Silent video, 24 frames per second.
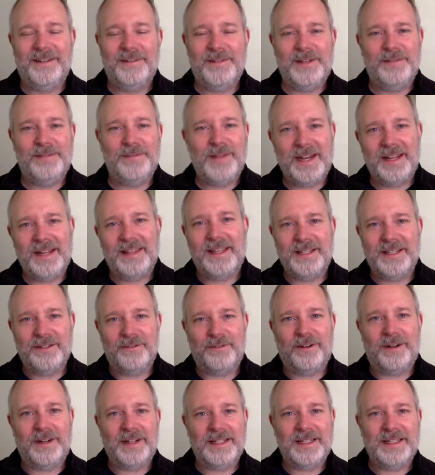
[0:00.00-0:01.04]
mean, many things
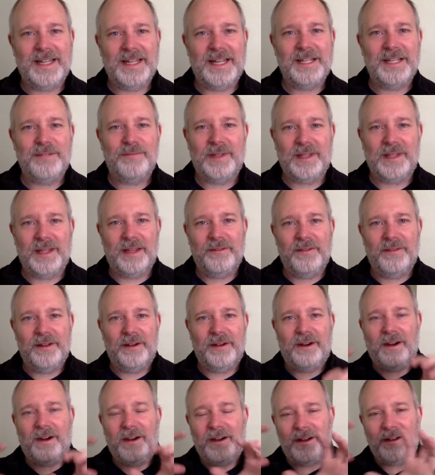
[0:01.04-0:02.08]
have worked since, but
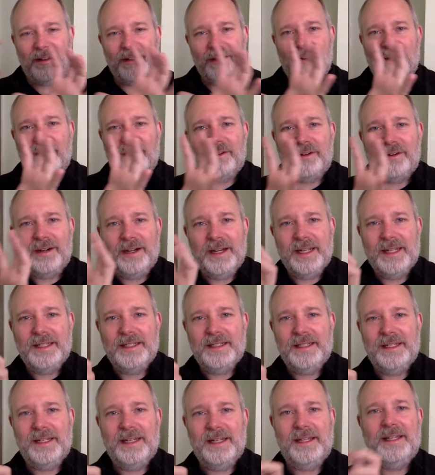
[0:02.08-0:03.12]
they're all
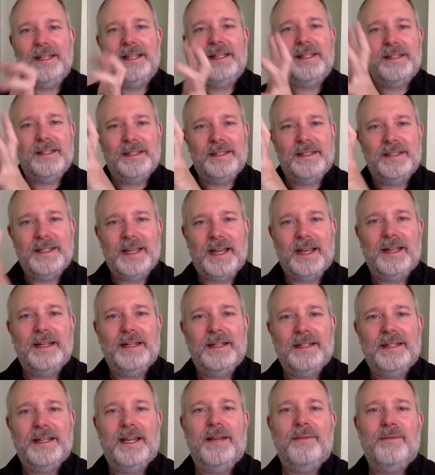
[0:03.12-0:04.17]
oriented in this
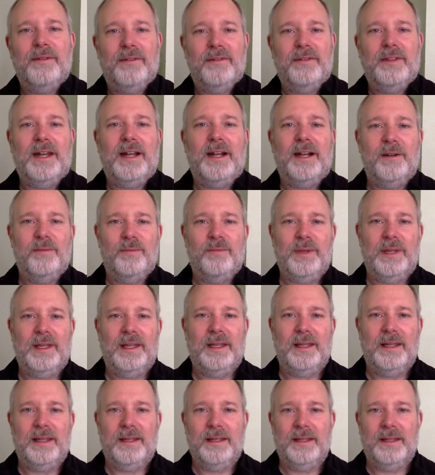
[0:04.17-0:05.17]
second type of therapy.